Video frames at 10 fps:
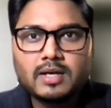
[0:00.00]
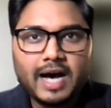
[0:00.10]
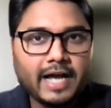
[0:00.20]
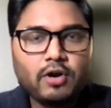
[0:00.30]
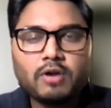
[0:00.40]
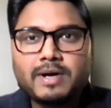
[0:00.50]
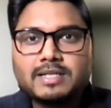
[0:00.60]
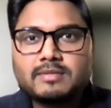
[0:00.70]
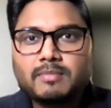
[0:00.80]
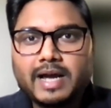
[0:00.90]
I got
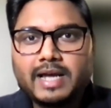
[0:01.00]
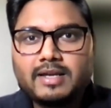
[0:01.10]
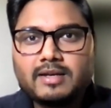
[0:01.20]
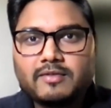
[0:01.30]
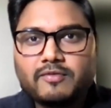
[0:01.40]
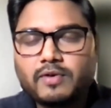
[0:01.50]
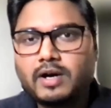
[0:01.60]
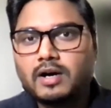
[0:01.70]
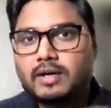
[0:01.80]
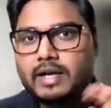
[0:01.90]
my
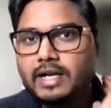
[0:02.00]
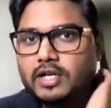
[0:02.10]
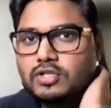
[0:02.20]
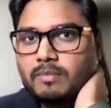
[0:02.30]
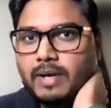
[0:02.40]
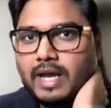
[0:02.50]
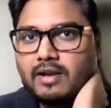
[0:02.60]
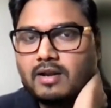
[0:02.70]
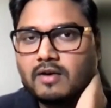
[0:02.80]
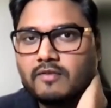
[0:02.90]
internship
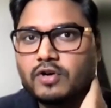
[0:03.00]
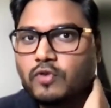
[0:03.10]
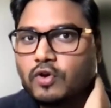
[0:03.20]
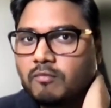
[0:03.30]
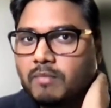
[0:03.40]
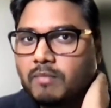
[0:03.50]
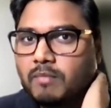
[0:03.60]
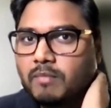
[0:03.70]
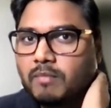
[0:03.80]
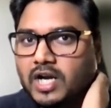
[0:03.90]
in first week of March.
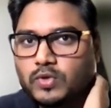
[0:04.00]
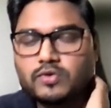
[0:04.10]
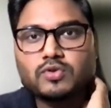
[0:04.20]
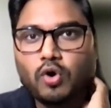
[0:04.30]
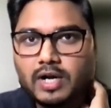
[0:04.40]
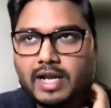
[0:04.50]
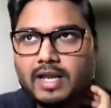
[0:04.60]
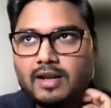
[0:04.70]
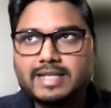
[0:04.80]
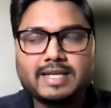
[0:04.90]
It was already,
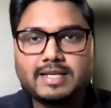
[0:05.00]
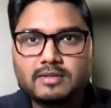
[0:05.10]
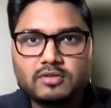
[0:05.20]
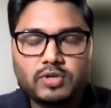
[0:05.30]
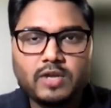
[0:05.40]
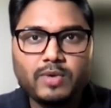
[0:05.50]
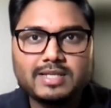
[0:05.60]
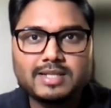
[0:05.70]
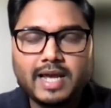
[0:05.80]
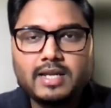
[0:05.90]
let's say, 3 weeks late.